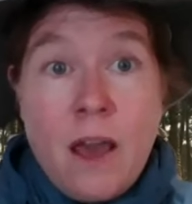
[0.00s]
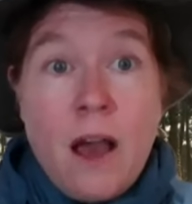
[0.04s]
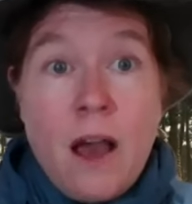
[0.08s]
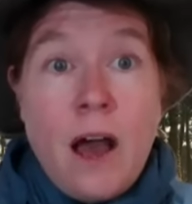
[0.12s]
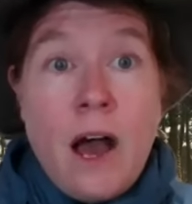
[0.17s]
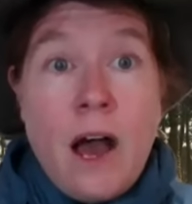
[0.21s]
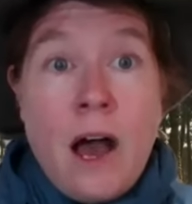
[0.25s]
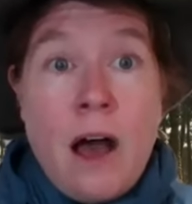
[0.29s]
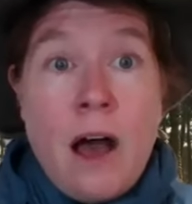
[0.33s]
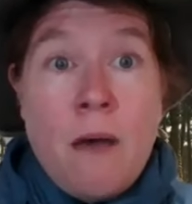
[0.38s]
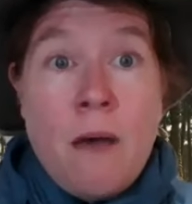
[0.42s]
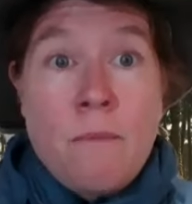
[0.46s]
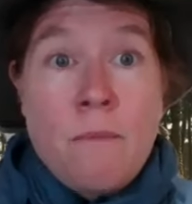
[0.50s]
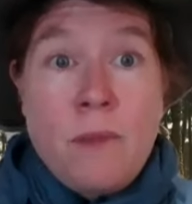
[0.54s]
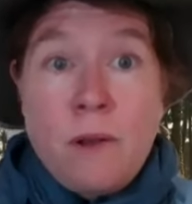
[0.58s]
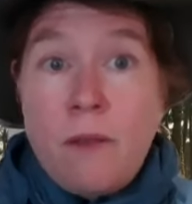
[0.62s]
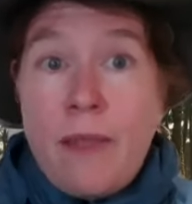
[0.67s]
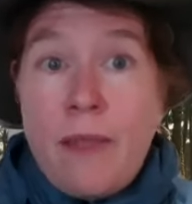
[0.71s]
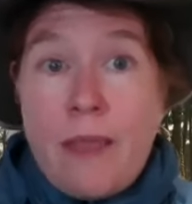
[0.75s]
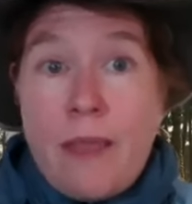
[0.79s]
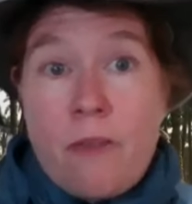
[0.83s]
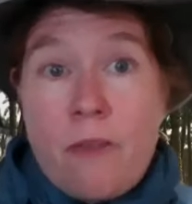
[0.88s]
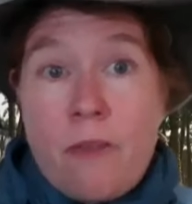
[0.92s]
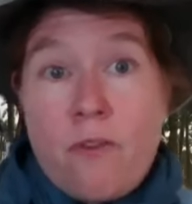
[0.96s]
Um, you know,
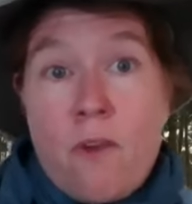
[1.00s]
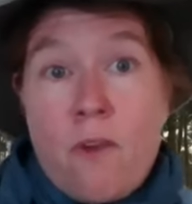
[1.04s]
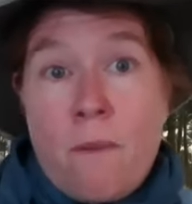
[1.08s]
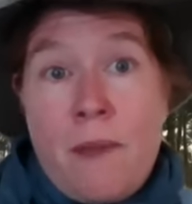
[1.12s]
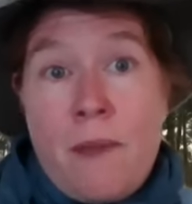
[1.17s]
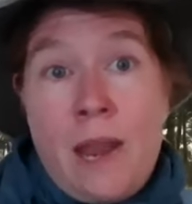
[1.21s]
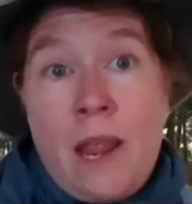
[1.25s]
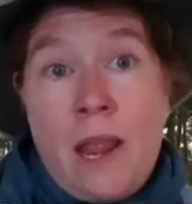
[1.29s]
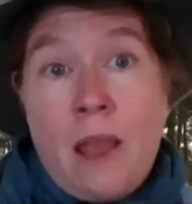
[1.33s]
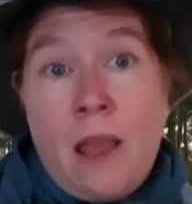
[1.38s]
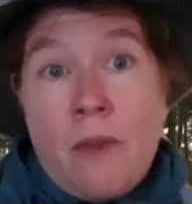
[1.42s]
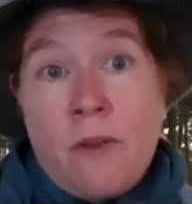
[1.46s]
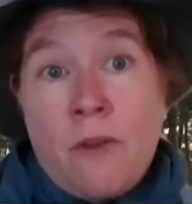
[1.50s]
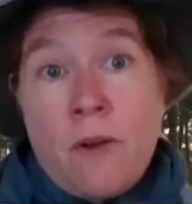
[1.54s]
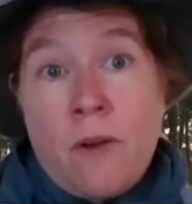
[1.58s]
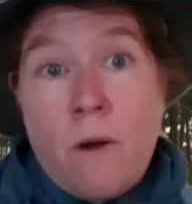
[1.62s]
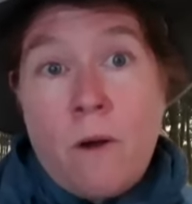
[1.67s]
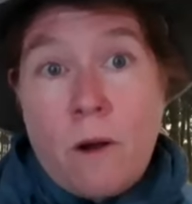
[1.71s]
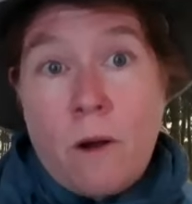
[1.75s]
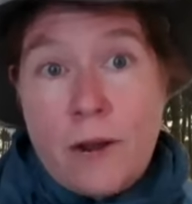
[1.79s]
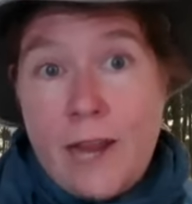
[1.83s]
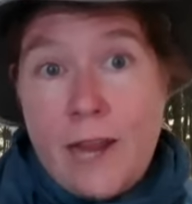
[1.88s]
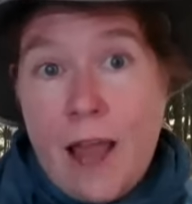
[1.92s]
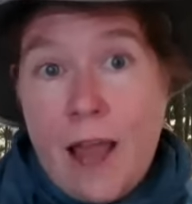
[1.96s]
like so many other
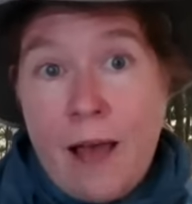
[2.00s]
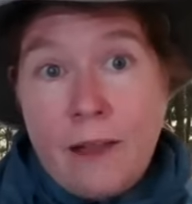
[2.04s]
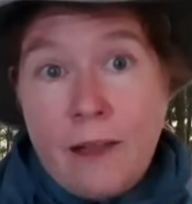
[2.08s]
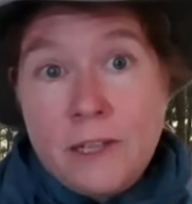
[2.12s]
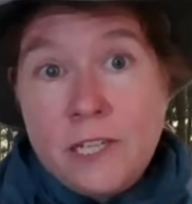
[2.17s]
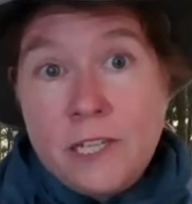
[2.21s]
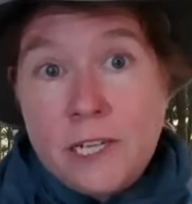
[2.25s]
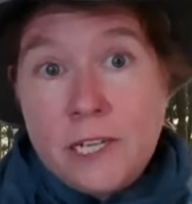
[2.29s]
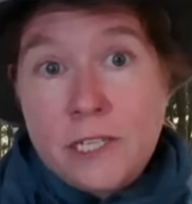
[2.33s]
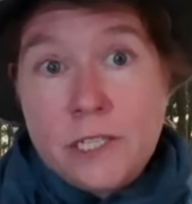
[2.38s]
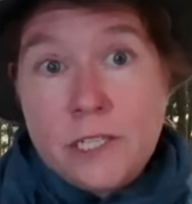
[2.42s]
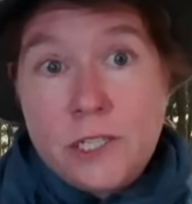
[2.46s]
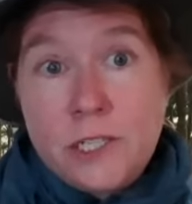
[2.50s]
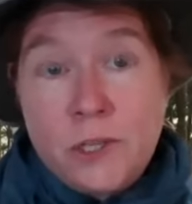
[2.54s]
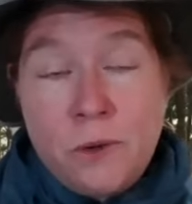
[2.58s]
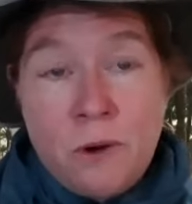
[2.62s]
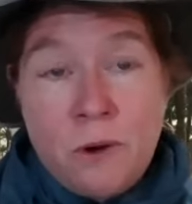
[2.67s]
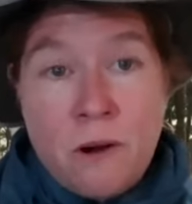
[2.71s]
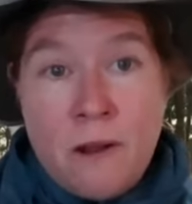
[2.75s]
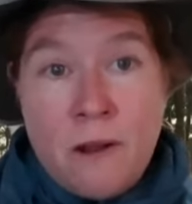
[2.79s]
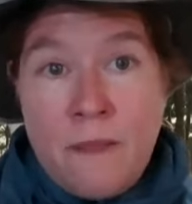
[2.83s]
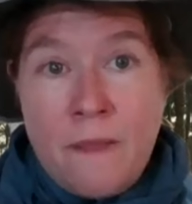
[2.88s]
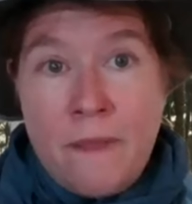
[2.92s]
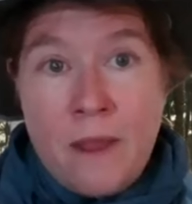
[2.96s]
archaeologists who
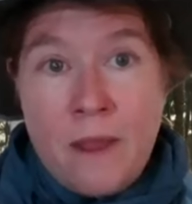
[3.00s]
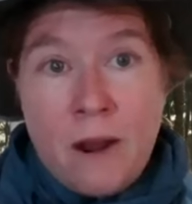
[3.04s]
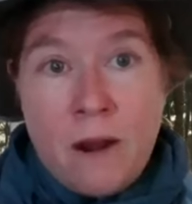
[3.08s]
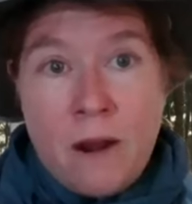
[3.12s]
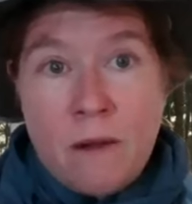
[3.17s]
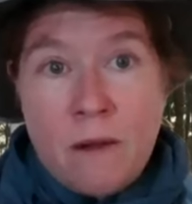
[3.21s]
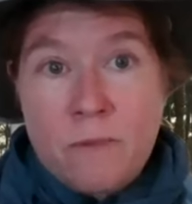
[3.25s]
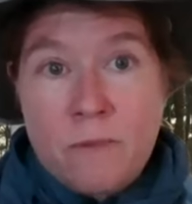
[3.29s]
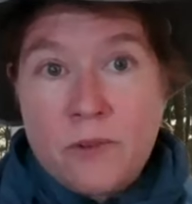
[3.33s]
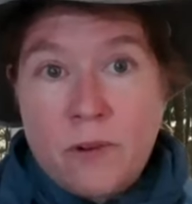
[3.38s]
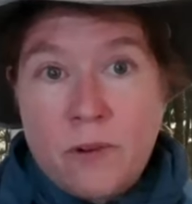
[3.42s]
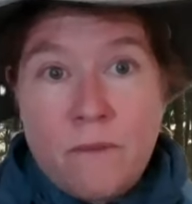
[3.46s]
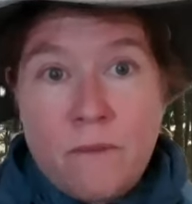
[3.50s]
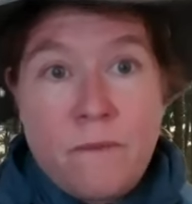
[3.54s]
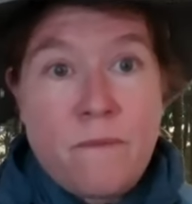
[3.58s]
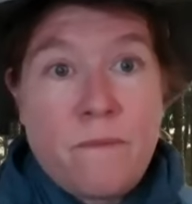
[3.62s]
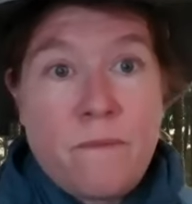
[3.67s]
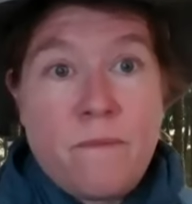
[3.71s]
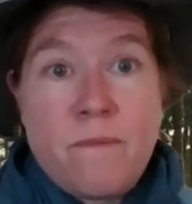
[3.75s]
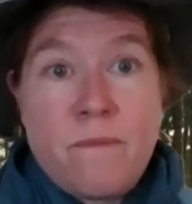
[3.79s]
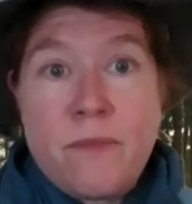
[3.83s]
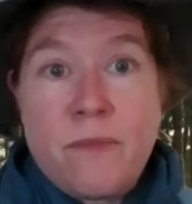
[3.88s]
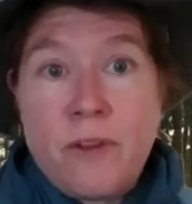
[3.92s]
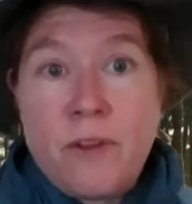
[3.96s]
are in their sort
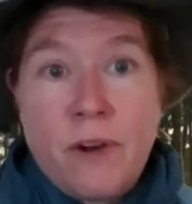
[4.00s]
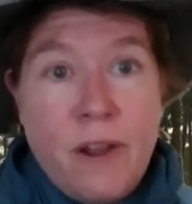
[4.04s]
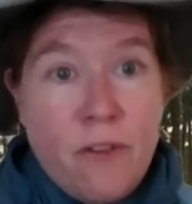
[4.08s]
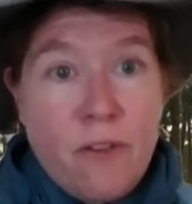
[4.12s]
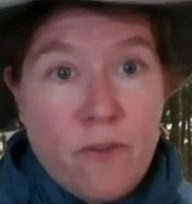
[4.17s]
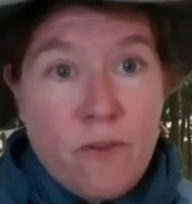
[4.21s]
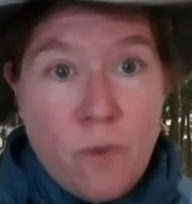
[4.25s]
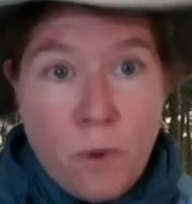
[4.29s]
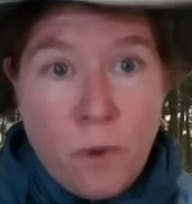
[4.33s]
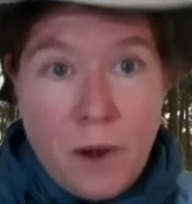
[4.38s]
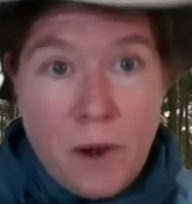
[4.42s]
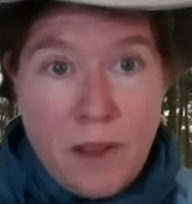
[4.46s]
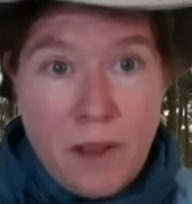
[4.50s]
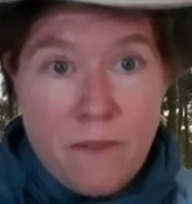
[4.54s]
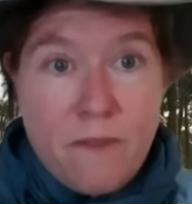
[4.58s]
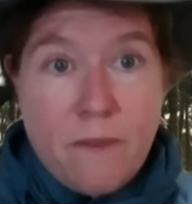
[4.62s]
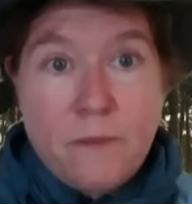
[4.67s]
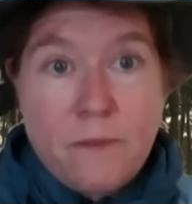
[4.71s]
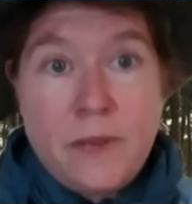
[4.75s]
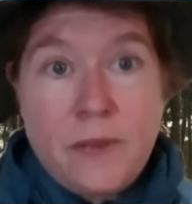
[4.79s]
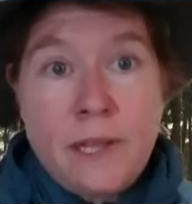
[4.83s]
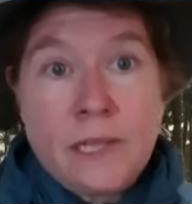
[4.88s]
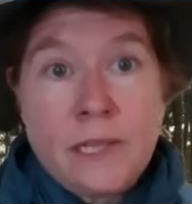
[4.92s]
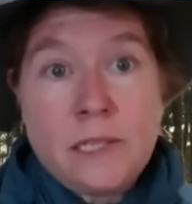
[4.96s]
of 30s, 40s,
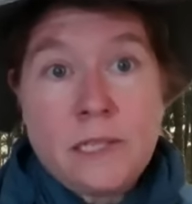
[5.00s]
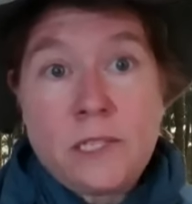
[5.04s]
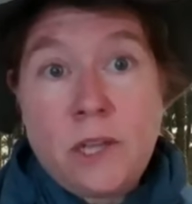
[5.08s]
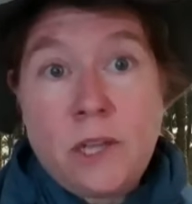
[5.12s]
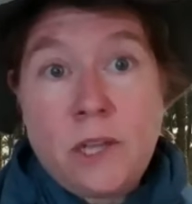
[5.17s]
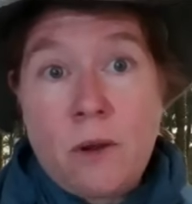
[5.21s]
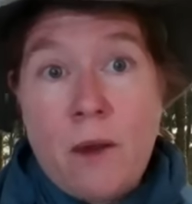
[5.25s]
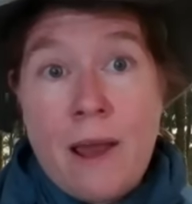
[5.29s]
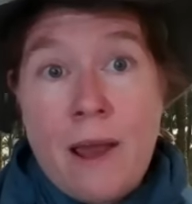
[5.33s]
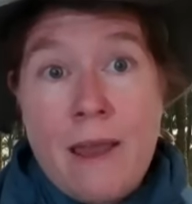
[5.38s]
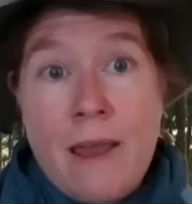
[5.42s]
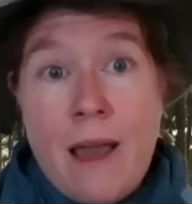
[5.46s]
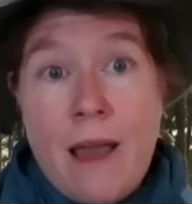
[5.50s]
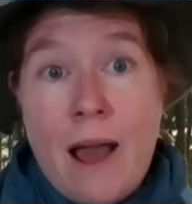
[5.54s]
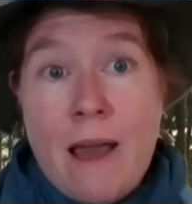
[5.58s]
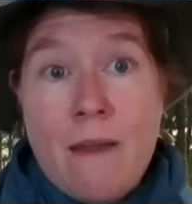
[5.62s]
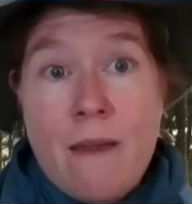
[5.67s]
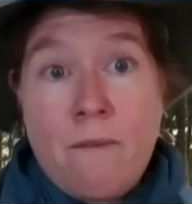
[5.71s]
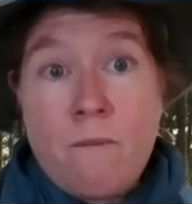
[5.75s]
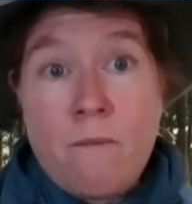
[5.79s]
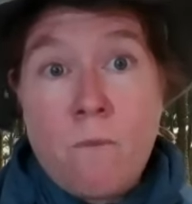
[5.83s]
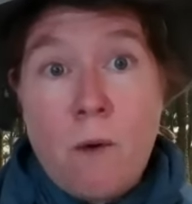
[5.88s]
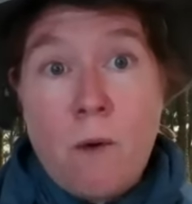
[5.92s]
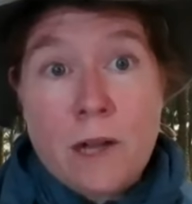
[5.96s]
50s. You know, I, I
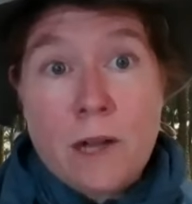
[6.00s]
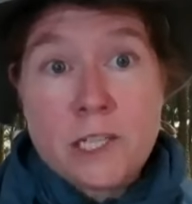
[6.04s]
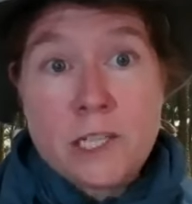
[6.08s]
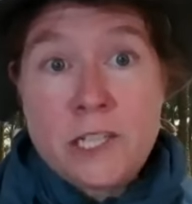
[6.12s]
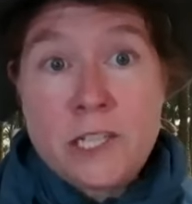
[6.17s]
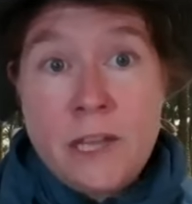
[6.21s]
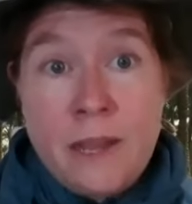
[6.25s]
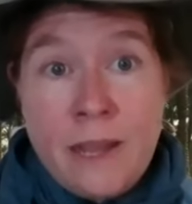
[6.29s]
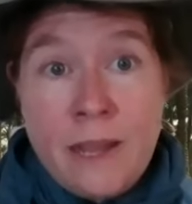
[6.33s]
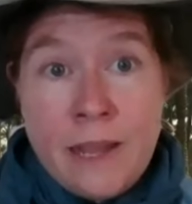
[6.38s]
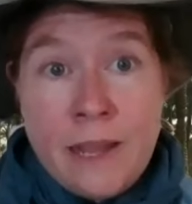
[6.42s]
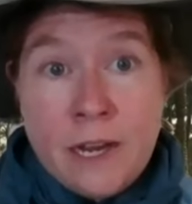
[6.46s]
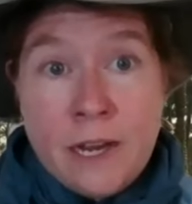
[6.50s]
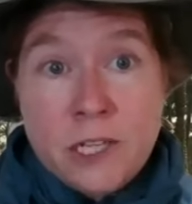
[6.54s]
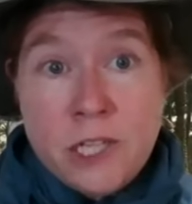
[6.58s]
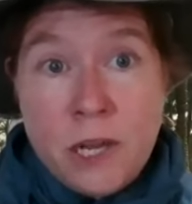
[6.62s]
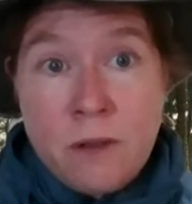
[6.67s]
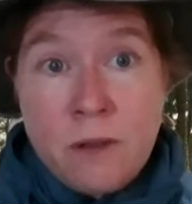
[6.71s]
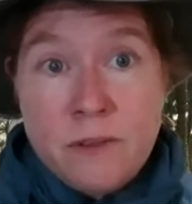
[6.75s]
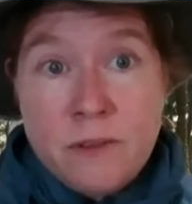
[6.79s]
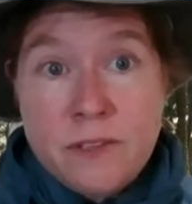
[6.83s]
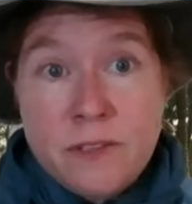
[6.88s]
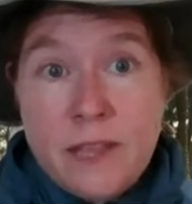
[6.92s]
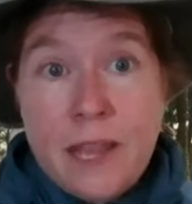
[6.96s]
watched Indiana
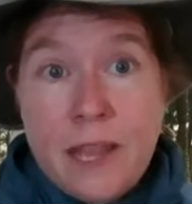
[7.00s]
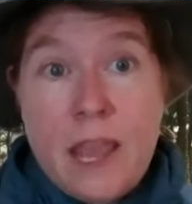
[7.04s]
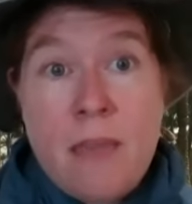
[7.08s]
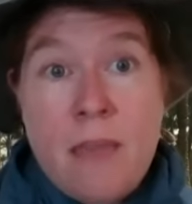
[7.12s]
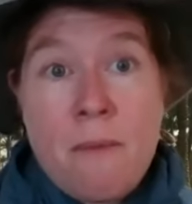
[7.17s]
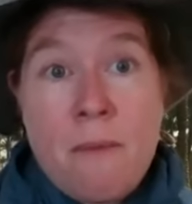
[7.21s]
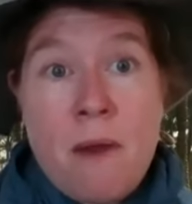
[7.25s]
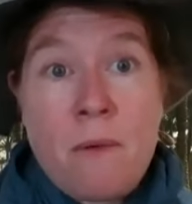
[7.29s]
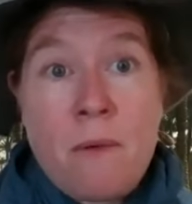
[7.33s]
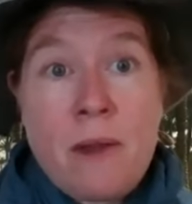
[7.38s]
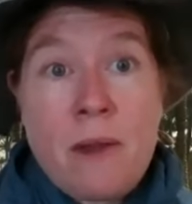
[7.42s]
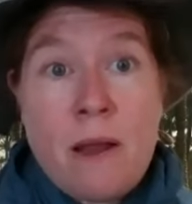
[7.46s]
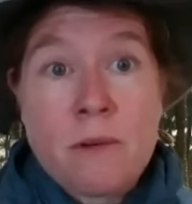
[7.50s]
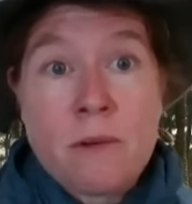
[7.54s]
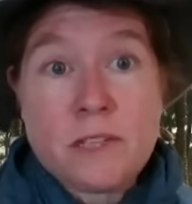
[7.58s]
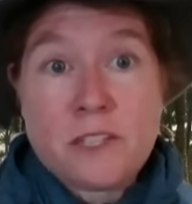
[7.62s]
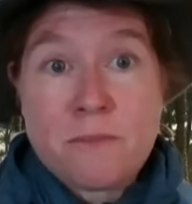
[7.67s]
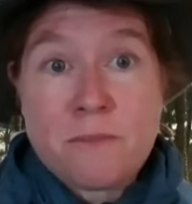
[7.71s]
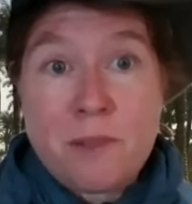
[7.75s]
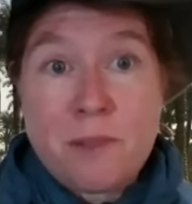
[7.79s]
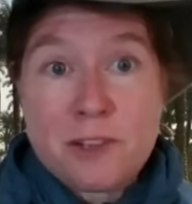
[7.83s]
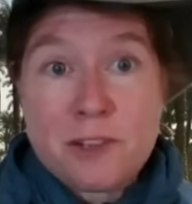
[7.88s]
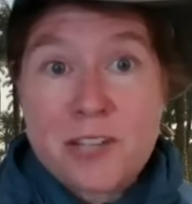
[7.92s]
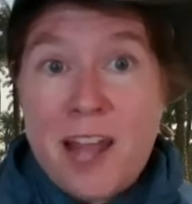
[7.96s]
Jones that came out when I was a
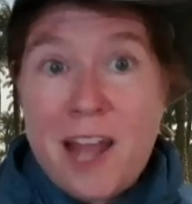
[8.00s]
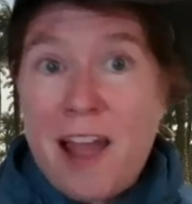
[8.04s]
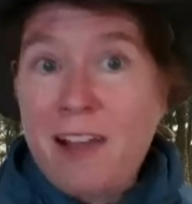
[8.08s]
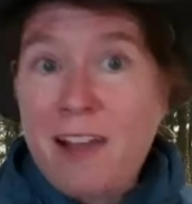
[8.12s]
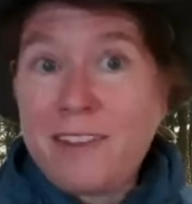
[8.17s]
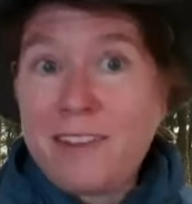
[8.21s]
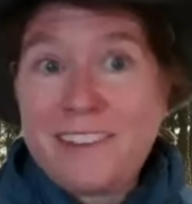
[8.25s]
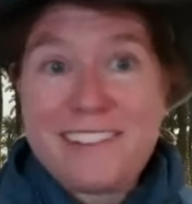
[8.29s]
small child.